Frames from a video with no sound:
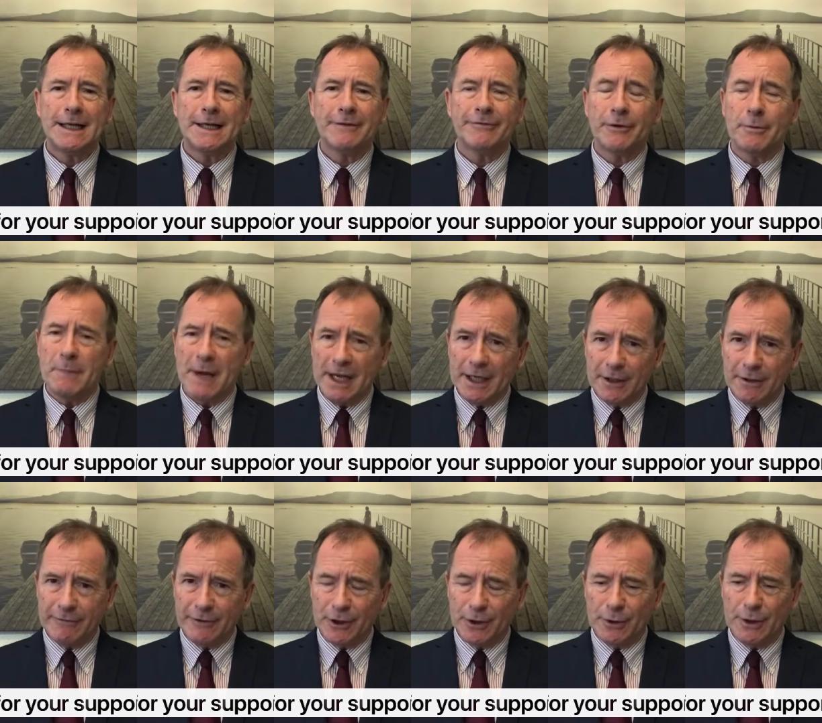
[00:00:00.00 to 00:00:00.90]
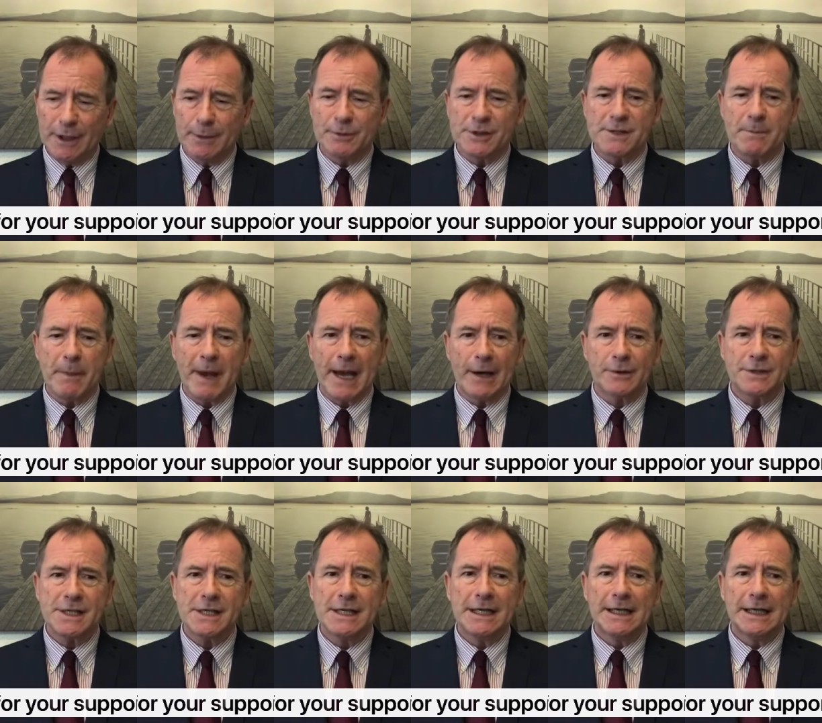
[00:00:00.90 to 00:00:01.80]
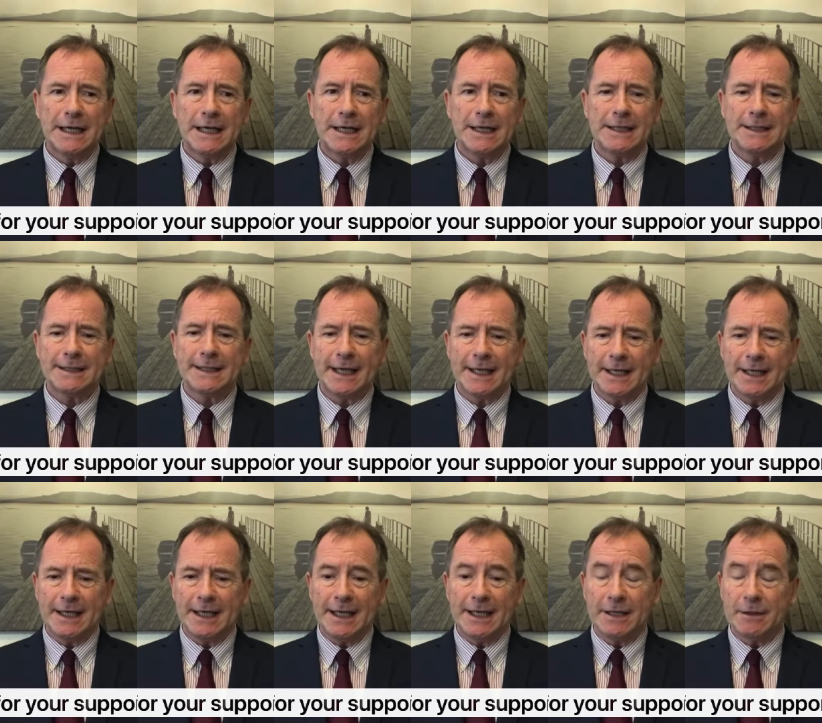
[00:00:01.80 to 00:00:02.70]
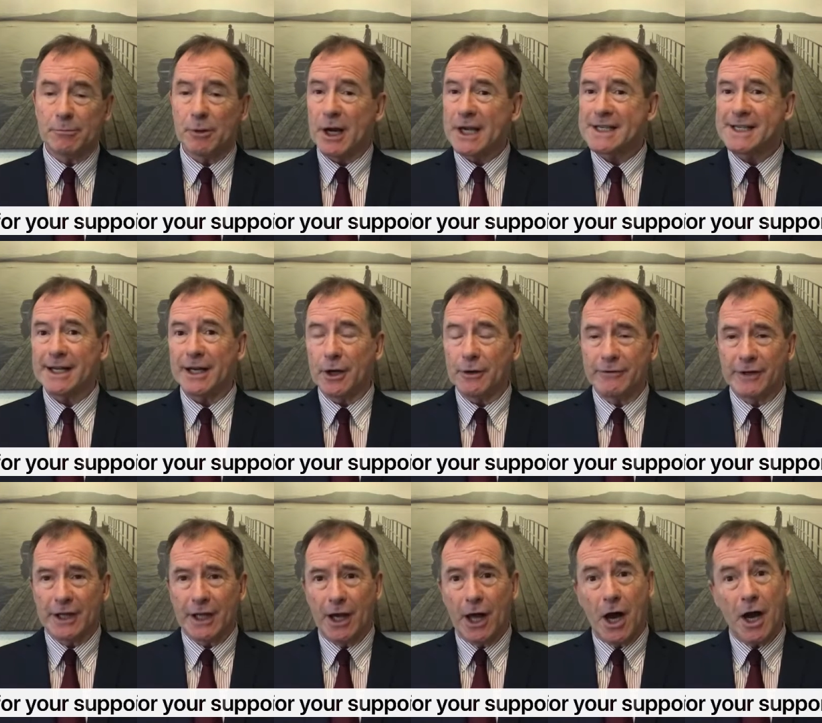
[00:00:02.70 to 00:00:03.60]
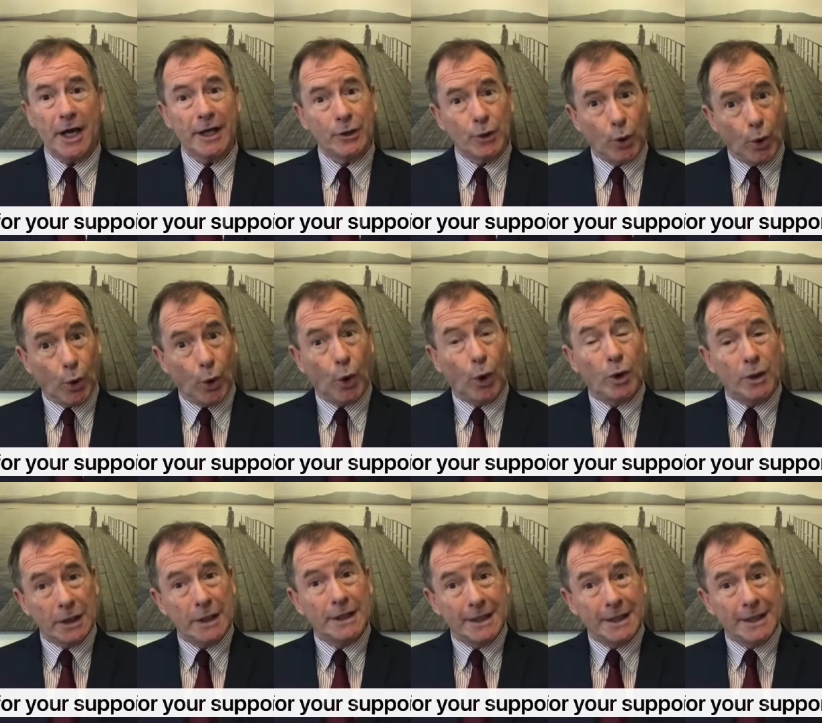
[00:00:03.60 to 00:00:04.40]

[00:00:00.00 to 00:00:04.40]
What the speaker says: For many of you, it was about getting either Brexit over the line or